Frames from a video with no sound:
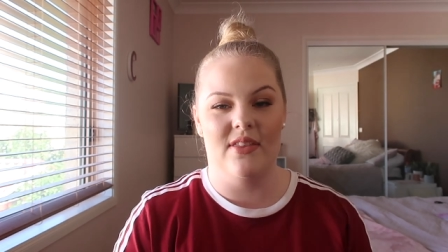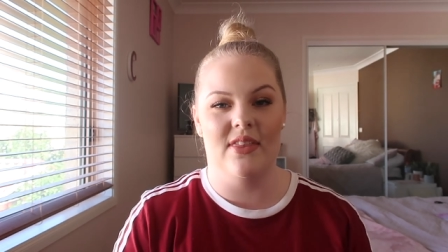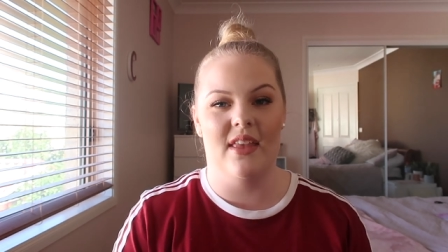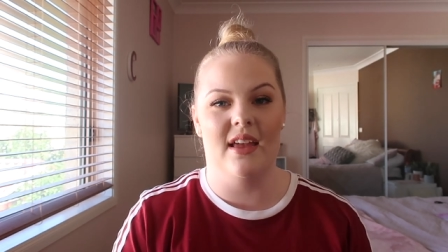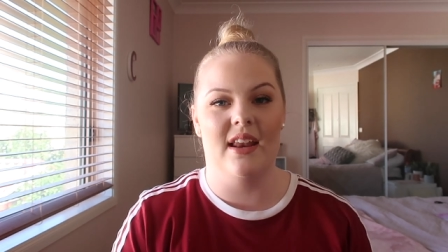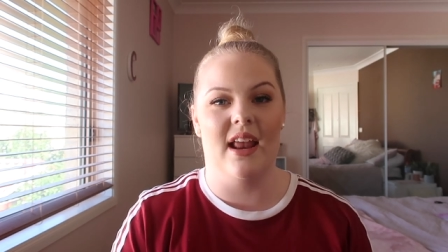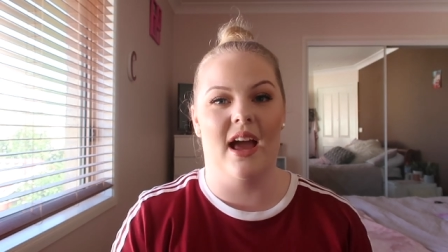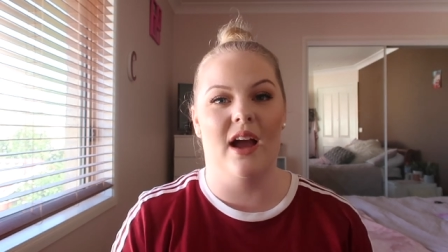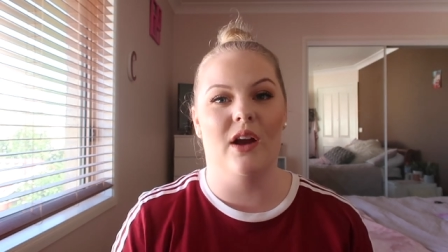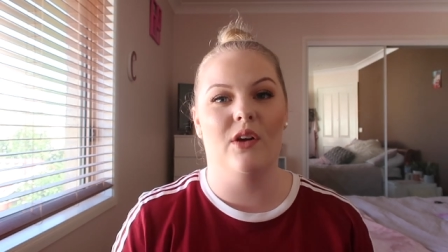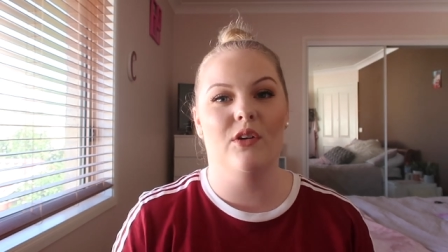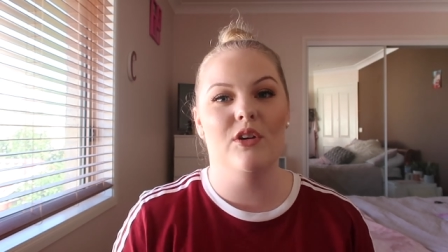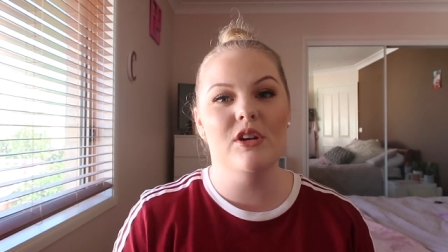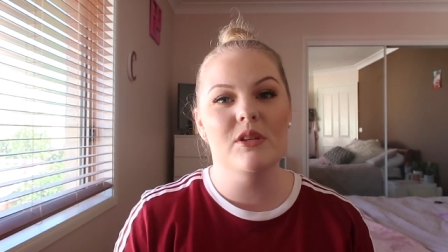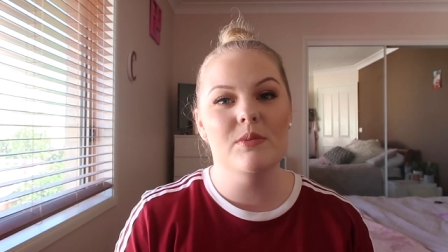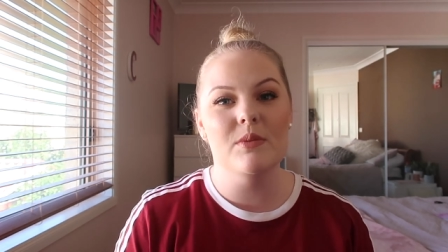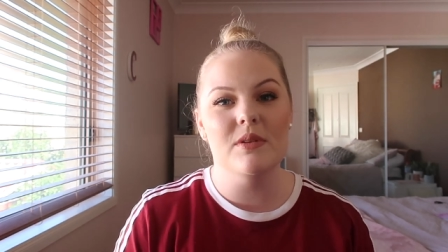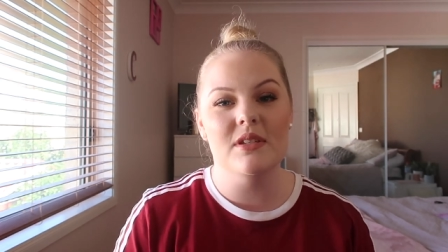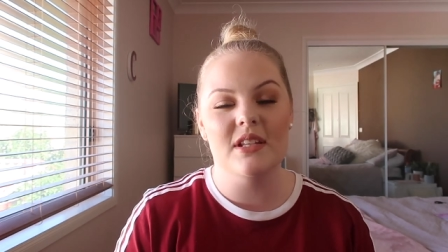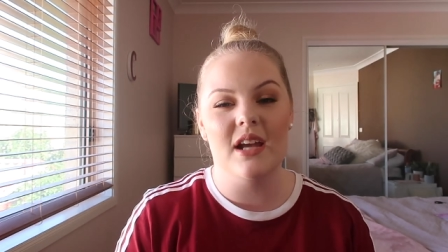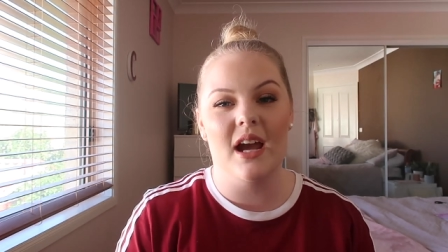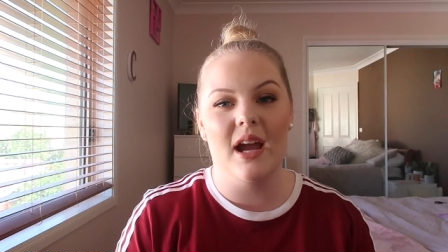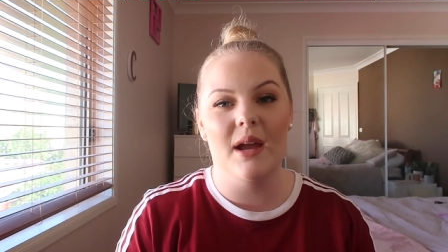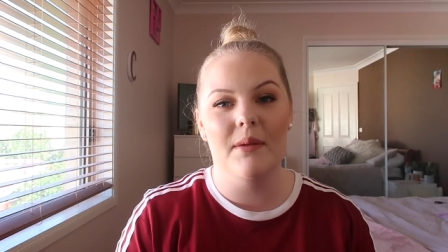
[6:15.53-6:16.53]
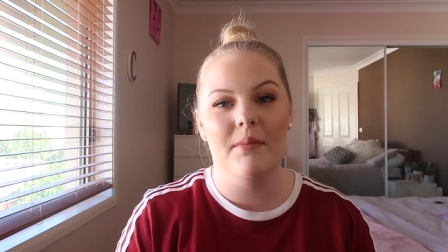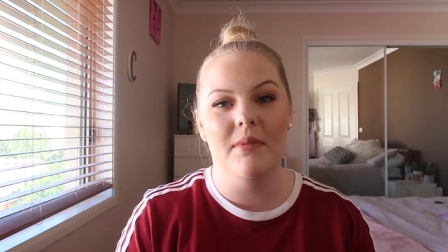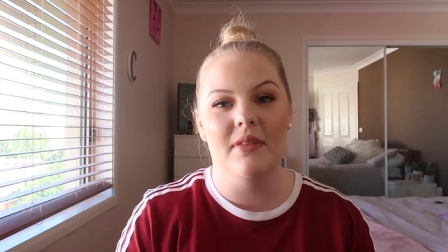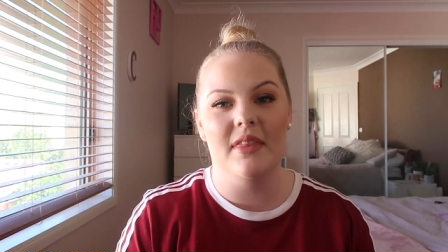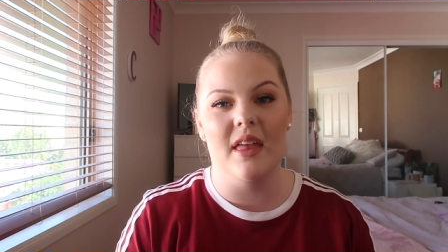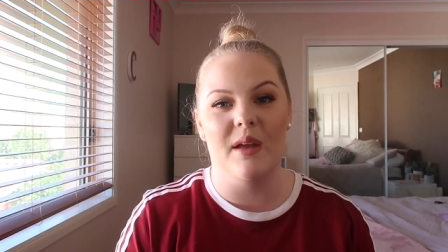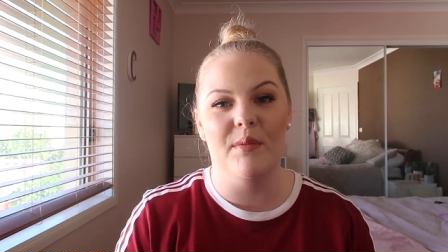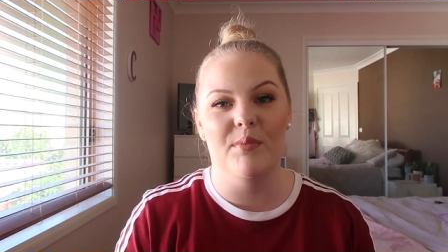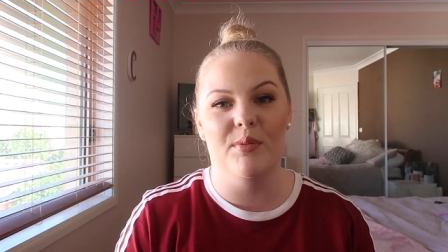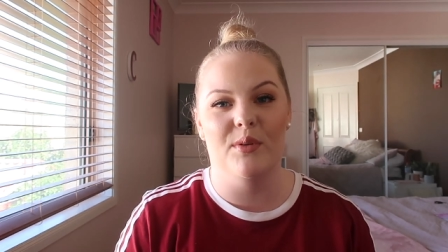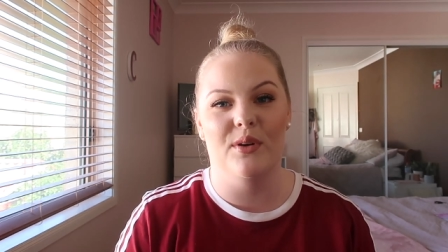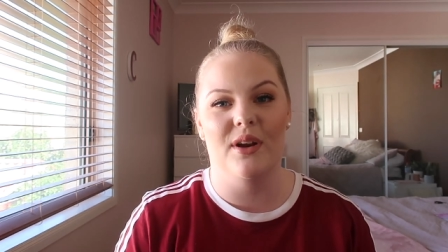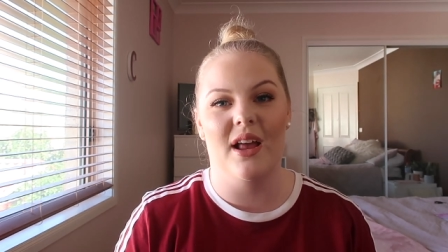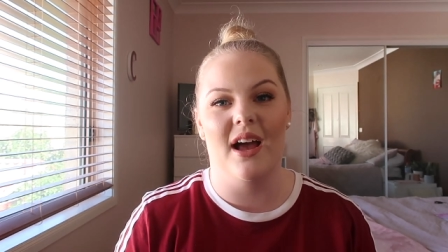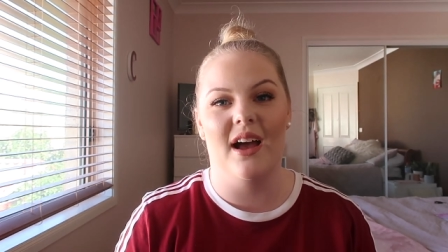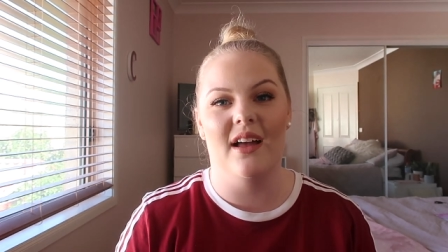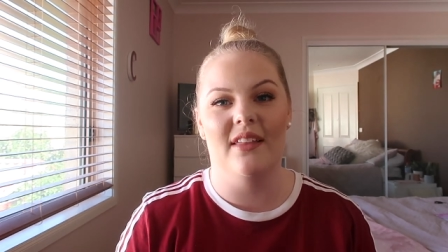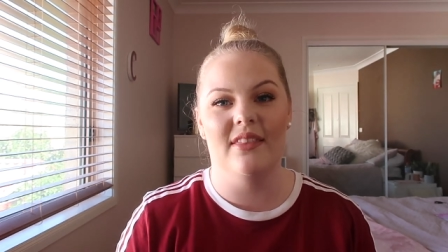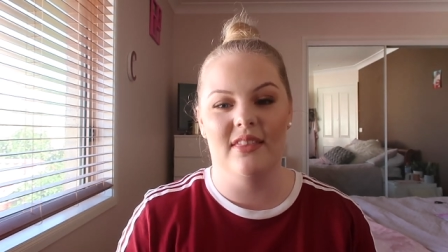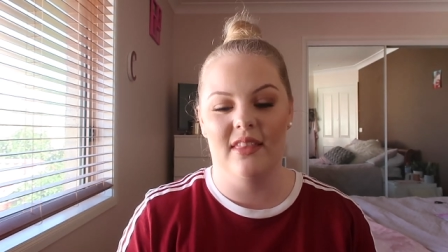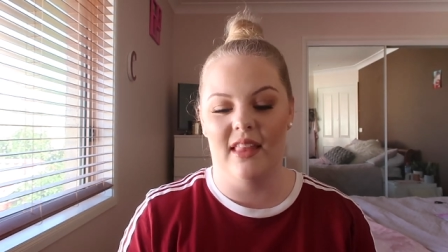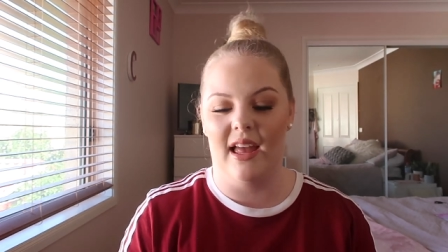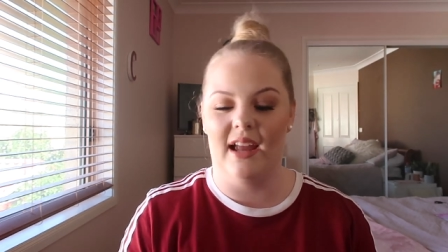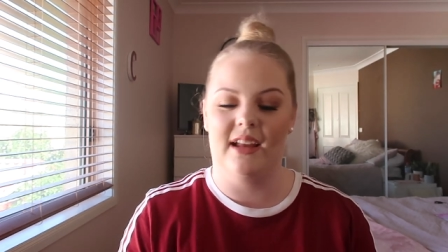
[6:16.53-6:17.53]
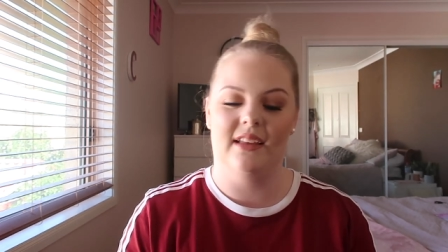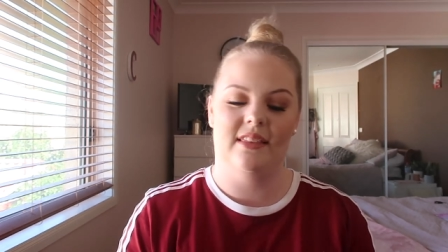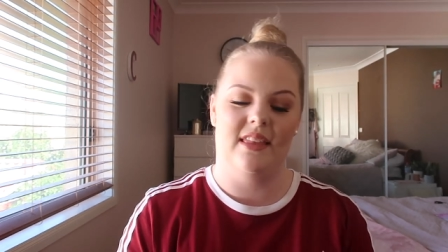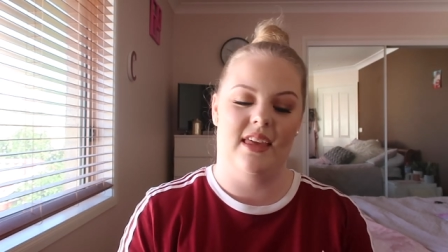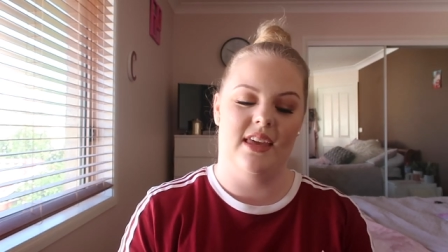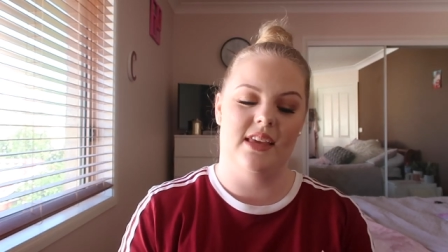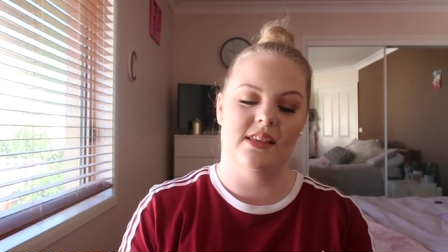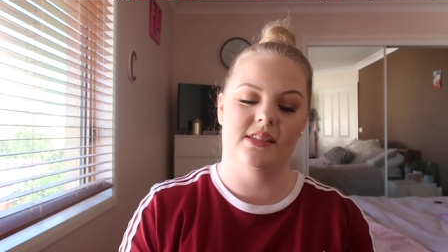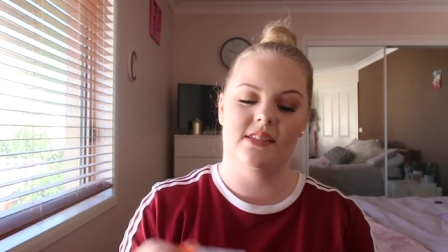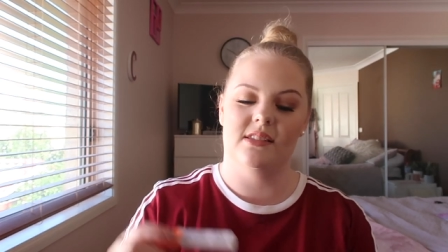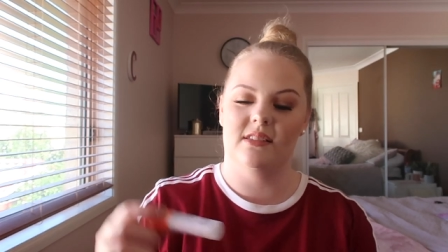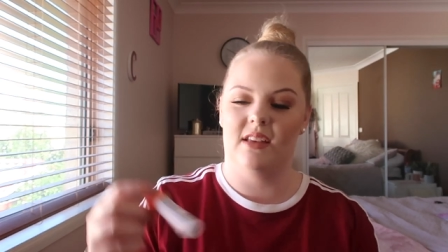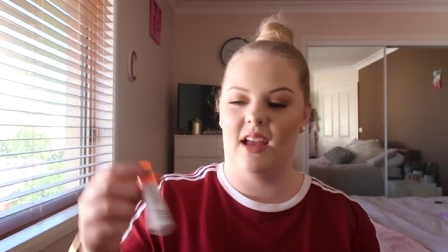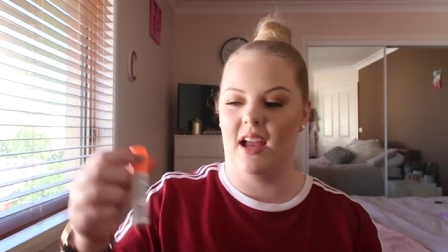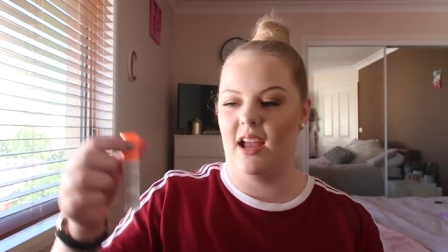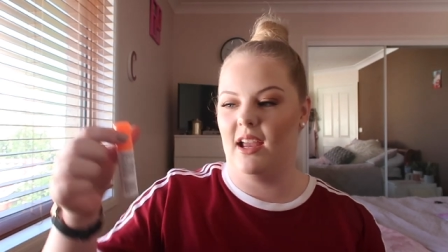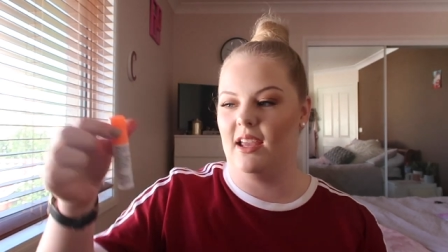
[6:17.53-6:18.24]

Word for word: and then at christmas time they brought out like these